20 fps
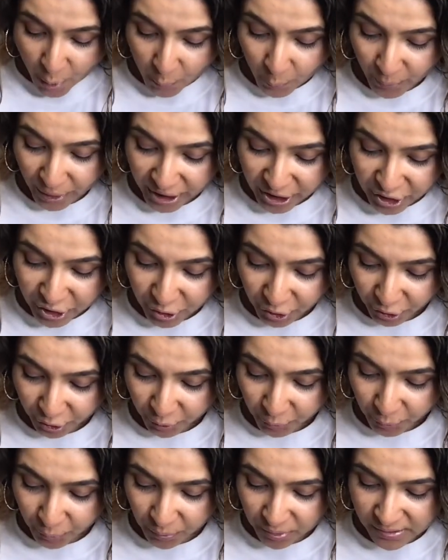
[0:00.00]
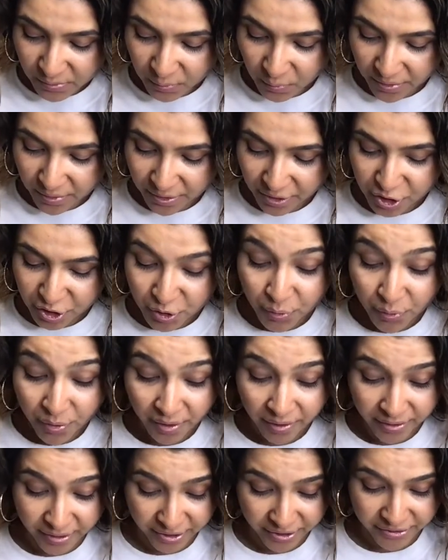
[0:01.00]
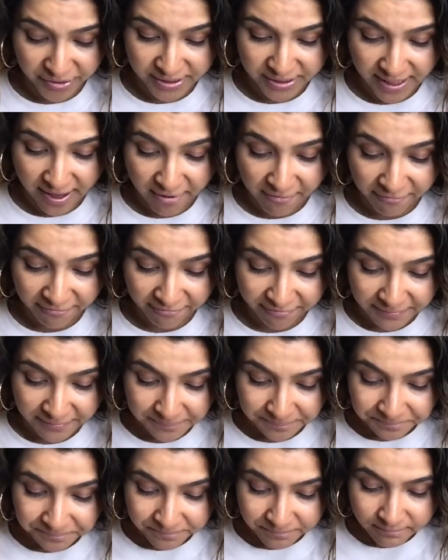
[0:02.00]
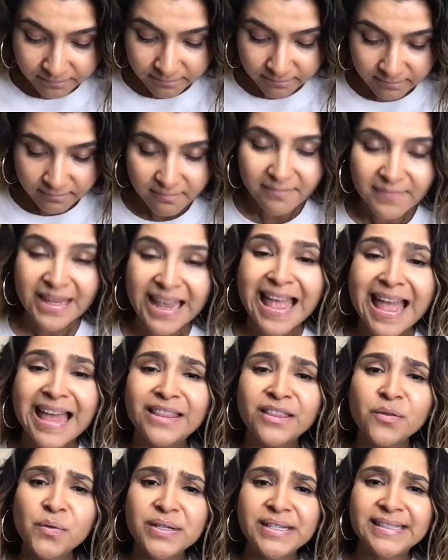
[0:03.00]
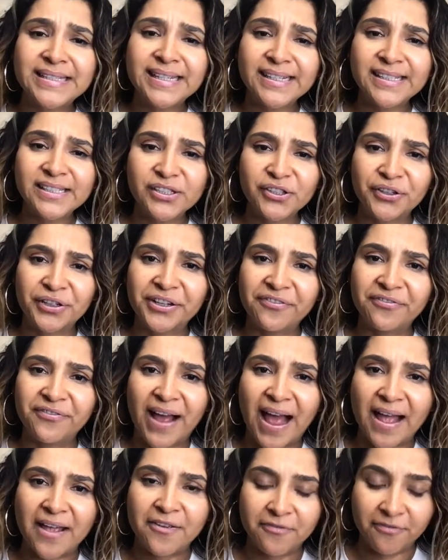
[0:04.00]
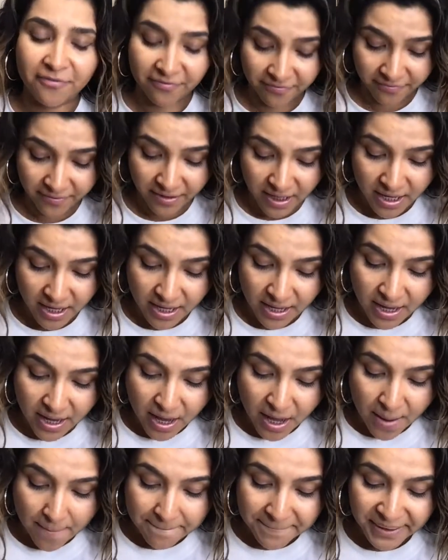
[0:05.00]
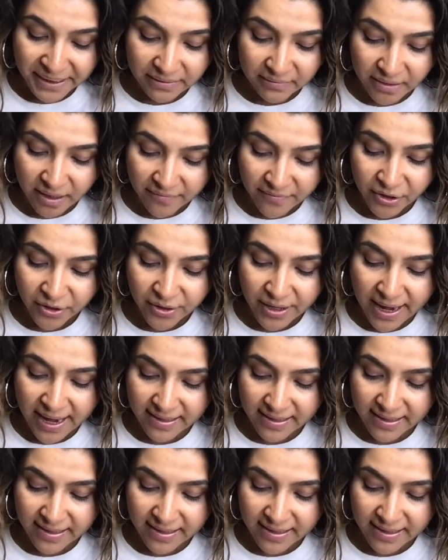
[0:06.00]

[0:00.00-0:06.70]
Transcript: When you're cruel to others, you hurt yourself. And Luke 6 35 but love your